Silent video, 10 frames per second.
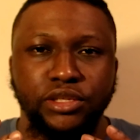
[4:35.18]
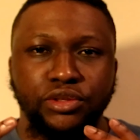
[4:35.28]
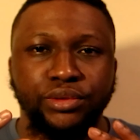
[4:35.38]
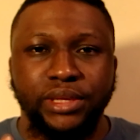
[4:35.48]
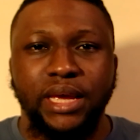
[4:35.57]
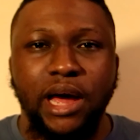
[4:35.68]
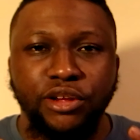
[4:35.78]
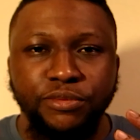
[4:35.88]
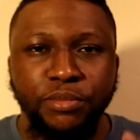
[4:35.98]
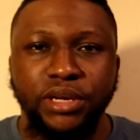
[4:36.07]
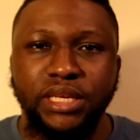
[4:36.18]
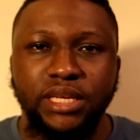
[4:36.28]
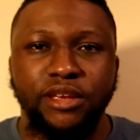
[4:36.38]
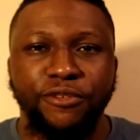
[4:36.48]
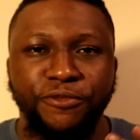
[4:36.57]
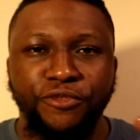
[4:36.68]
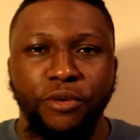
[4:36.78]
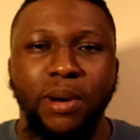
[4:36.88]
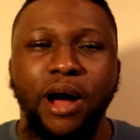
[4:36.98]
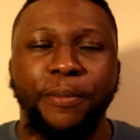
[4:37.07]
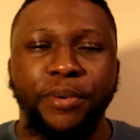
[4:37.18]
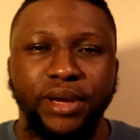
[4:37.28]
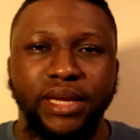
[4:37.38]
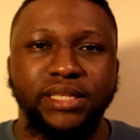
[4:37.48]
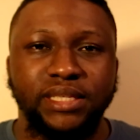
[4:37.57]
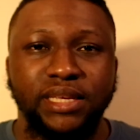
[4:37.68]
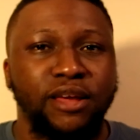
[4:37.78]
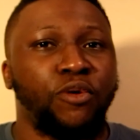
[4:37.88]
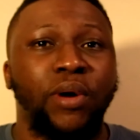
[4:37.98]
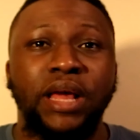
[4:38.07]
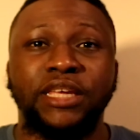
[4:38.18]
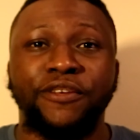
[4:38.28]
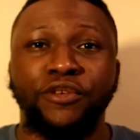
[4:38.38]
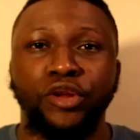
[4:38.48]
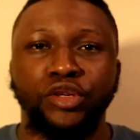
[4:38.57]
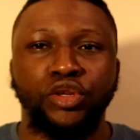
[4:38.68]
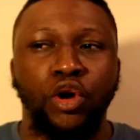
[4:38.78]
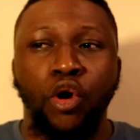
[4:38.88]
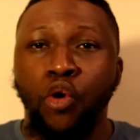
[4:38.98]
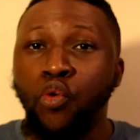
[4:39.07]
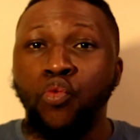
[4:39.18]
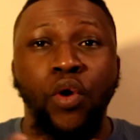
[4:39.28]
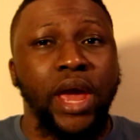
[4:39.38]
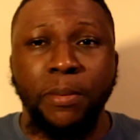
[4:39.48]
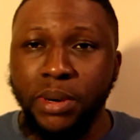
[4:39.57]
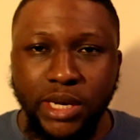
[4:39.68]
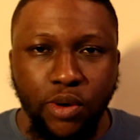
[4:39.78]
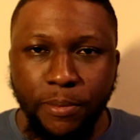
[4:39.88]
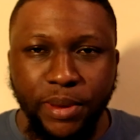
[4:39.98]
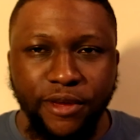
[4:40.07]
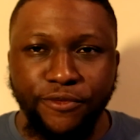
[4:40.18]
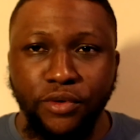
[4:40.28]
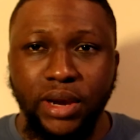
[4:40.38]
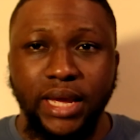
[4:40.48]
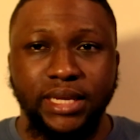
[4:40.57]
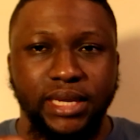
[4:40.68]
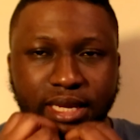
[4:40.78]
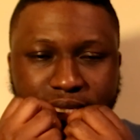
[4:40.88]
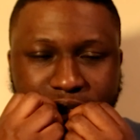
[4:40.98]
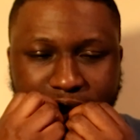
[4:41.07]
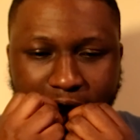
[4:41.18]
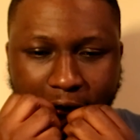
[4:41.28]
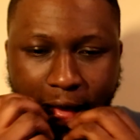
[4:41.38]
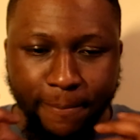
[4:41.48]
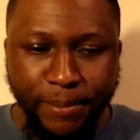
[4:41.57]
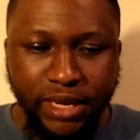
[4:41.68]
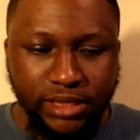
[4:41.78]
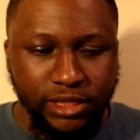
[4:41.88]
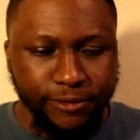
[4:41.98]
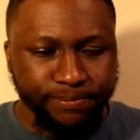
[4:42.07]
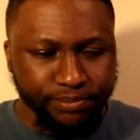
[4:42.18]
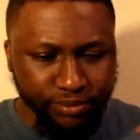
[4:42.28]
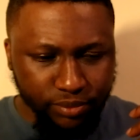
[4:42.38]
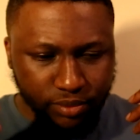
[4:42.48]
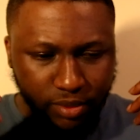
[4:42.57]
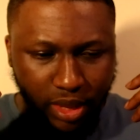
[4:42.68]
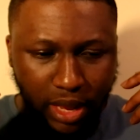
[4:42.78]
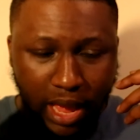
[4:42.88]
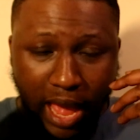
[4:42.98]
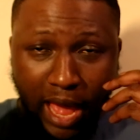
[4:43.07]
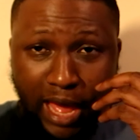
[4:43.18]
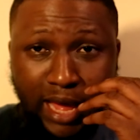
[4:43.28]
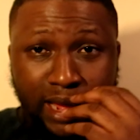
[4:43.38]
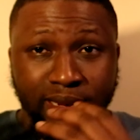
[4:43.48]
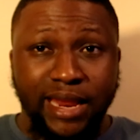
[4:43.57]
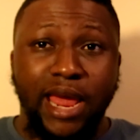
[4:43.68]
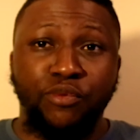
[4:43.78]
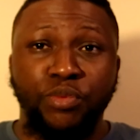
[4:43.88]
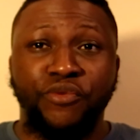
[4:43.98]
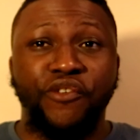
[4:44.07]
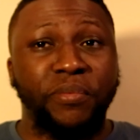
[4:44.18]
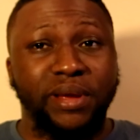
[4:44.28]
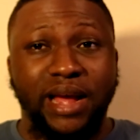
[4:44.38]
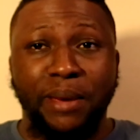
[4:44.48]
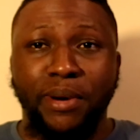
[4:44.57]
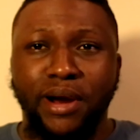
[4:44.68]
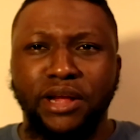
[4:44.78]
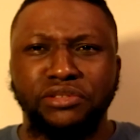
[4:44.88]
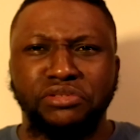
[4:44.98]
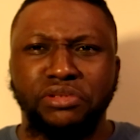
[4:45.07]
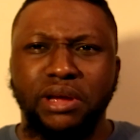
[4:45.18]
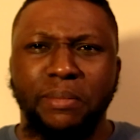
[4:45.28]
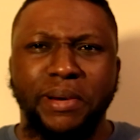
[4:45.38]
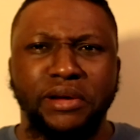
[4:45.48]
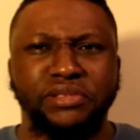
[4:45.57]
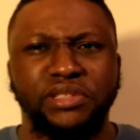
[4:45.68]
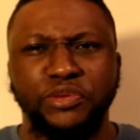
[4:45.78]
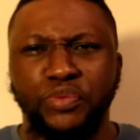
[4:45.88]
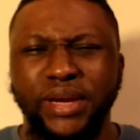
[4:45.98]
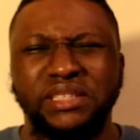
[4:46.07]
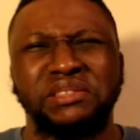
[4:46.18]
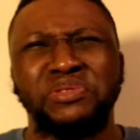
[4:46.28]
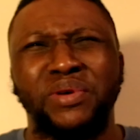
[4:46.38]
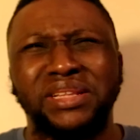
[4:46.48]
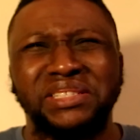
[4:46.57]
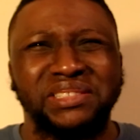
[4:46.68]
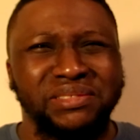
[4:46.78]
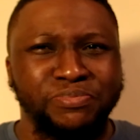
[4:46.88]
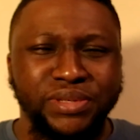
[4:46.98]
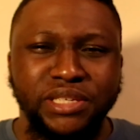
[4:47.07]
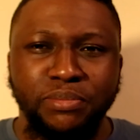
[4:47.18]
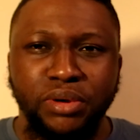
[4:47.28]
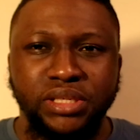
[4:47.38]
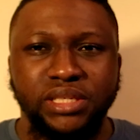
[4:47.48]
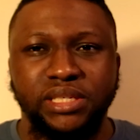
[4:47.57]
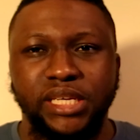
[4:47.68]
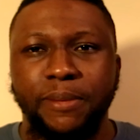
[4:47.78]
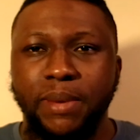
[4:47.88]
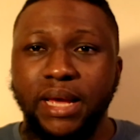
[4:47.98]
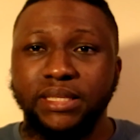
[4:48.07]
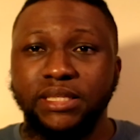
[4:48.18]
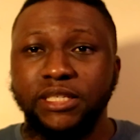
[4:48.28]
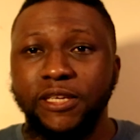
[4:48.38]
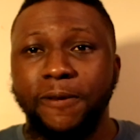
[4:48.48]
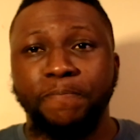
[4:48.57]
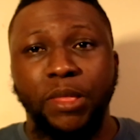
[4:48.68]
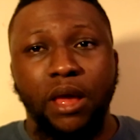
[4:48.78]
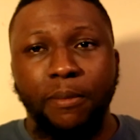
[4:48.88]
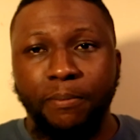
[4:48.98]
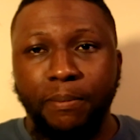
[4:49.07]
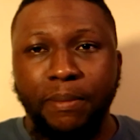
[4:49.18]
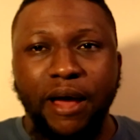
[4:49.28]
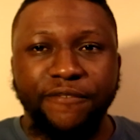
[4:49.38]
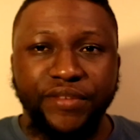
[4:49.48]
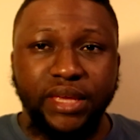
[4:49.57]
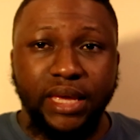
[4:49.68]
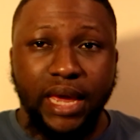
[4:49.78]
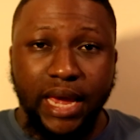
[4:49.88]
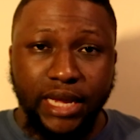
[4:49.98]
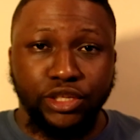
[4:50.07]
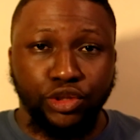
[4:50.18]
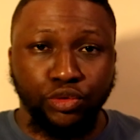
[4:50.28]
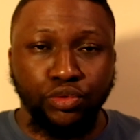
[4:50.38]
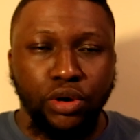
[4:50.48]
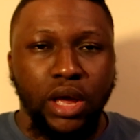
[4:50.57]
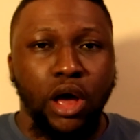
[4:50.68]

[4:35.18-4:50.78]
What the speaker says: to take out money from our pockets while giving us way more than we're paying for. Like, it's amazing. Then we move on from the camera to talk about the weight. The weight is pretty much the same as the Mavic Air 2.